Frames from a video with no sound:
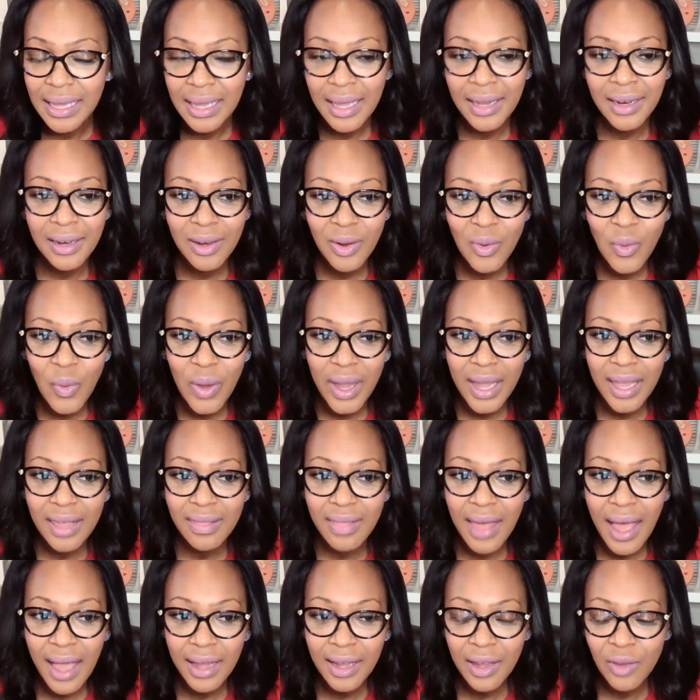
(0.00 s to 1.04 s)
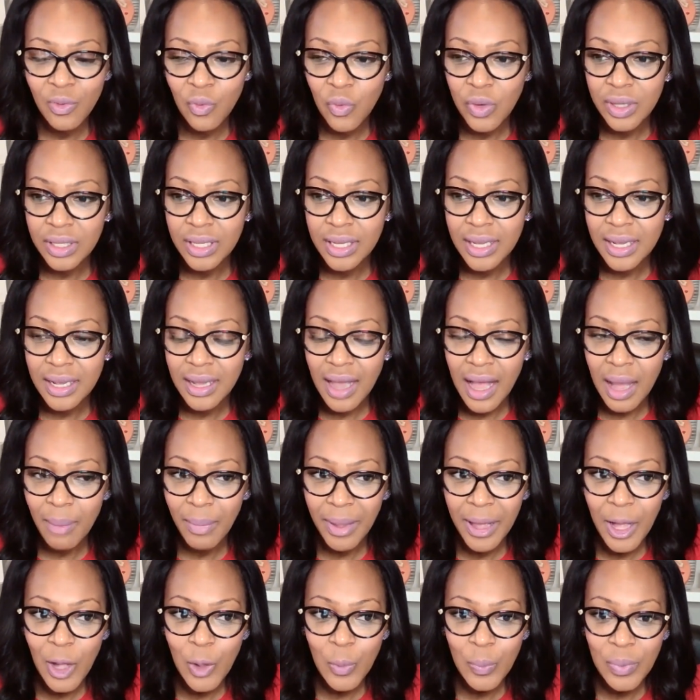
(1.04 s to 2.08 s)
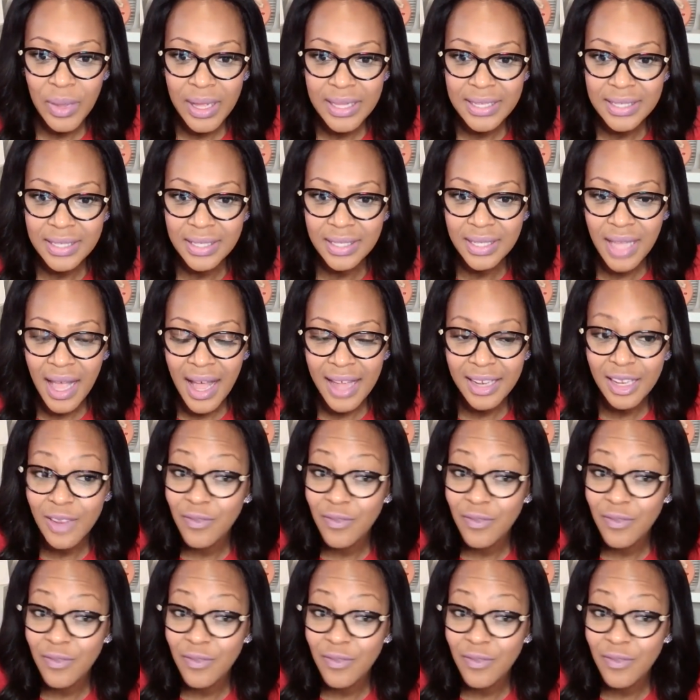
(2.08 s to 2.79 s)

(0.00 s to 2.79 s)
and in a way that can really help us